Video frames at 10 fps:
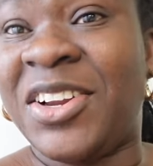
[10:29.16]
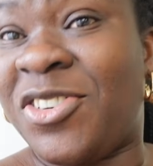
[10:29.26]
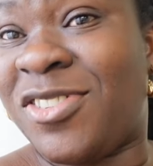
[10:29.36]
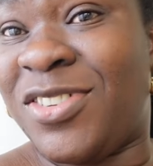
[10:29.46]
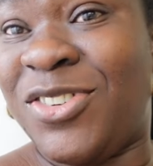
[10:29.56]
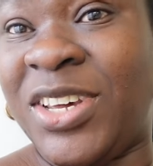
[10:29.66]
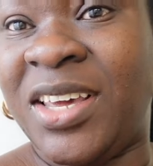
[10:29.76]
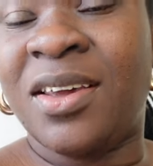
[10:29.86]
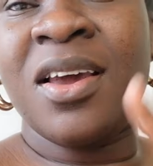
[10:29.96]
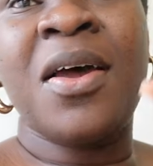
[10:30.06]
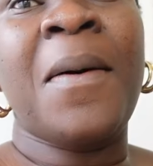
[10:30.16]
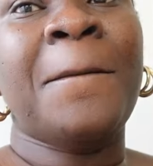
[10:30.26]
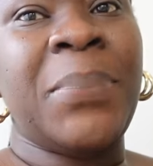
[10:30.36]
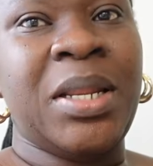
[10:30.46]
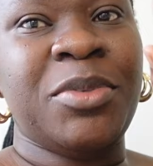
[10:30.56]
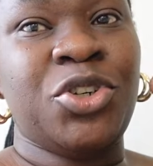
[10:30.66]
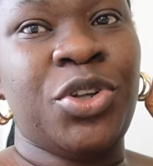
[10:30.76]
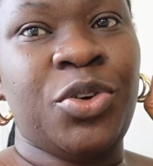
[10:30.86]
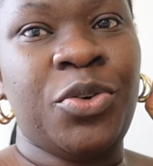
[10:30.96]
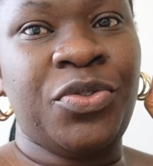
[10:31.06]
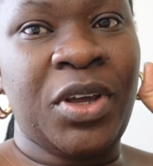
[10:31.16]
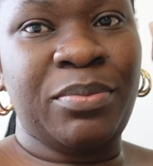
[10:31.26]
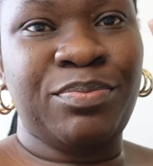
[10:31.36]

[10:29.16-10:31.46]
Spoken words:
the girls are looking. But let me show you the whole fit.